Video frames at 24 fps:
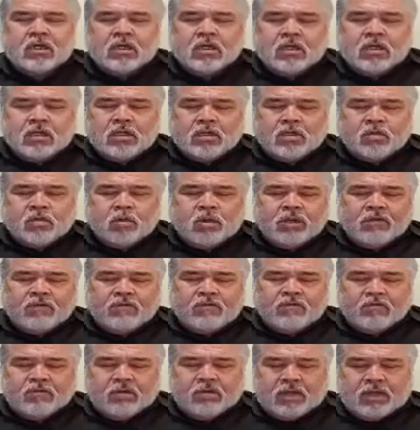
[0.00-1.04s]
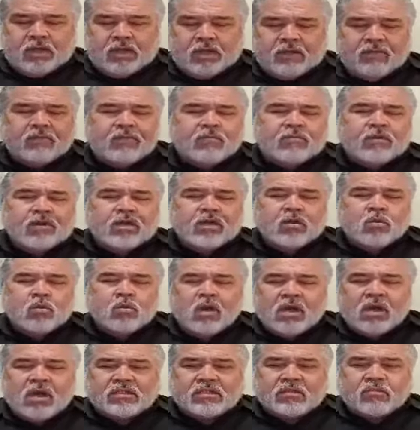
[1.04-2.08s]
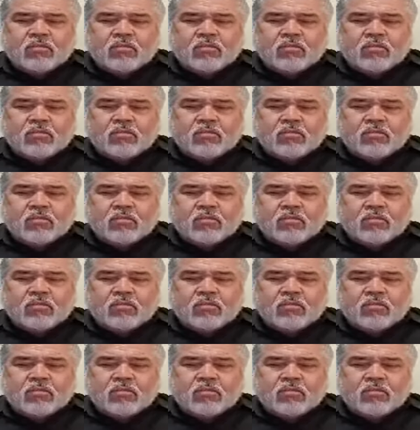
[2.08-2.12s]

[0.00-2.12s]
to everybody watching me.